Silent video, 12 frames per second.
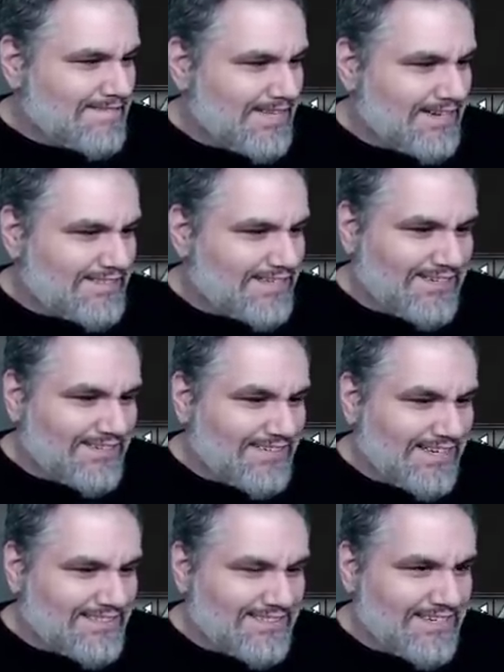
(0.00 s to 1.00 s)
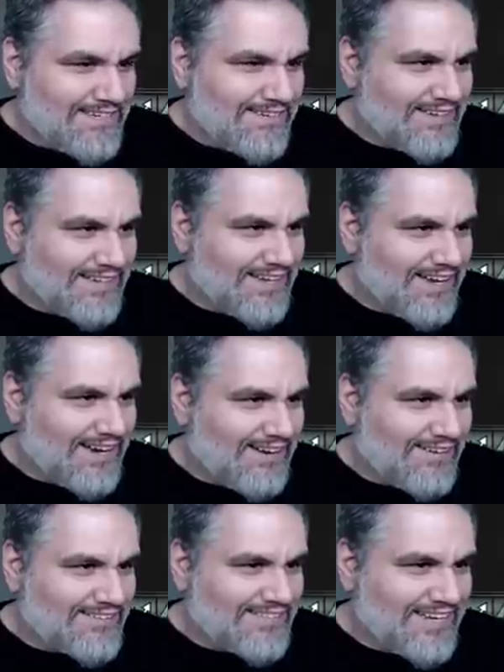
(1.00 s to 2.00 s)
They just they they didn't do anything again. I
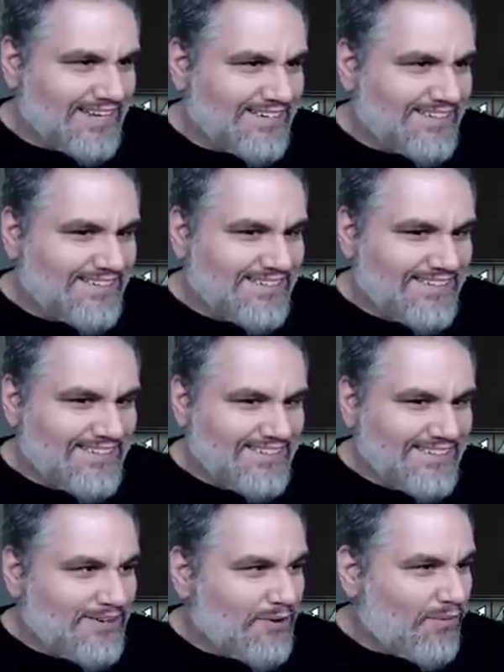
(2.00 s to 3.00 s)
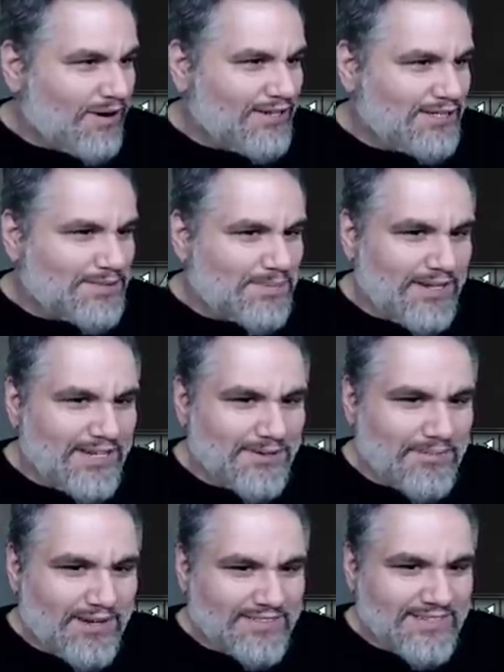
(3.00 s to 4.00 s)
don't understand. Why are they just playing
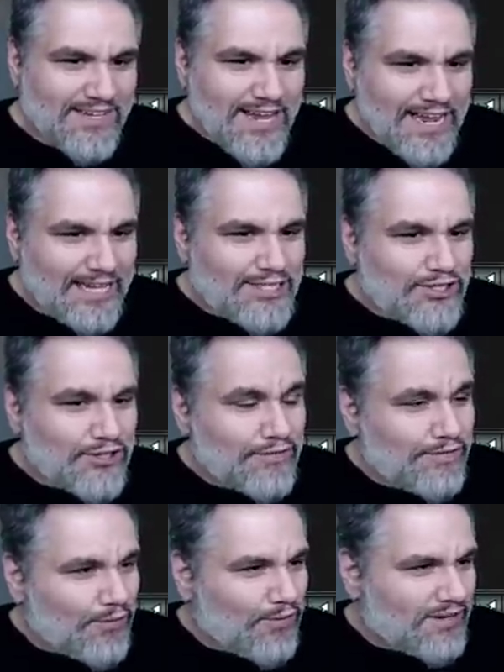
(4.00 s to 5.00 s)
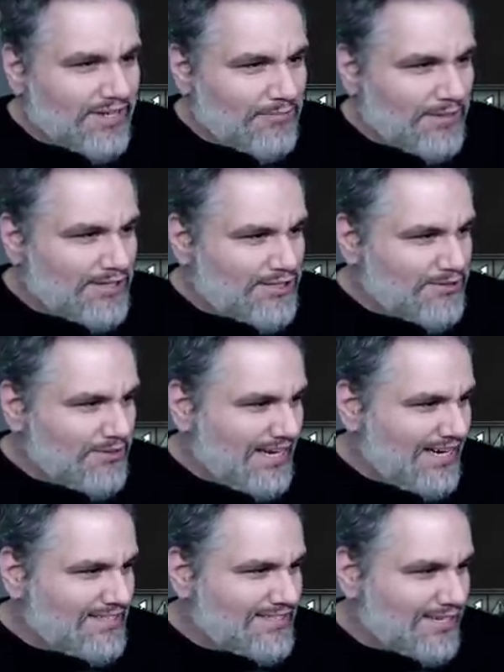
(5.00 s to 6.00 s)
their Mox? It's turn four. They've played two
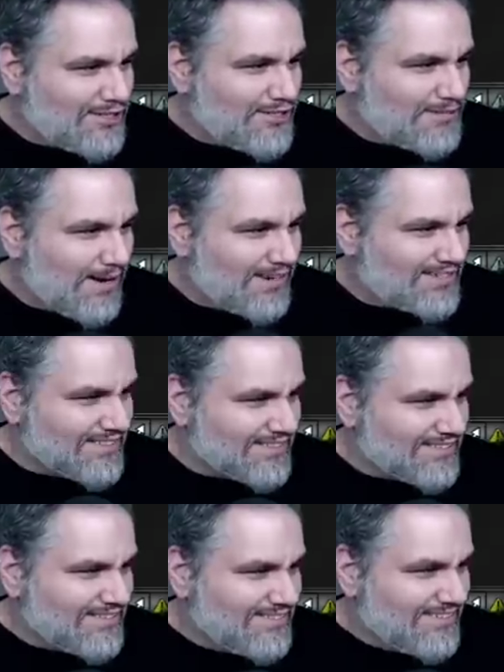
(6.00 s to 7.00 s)
lands and two Moxes.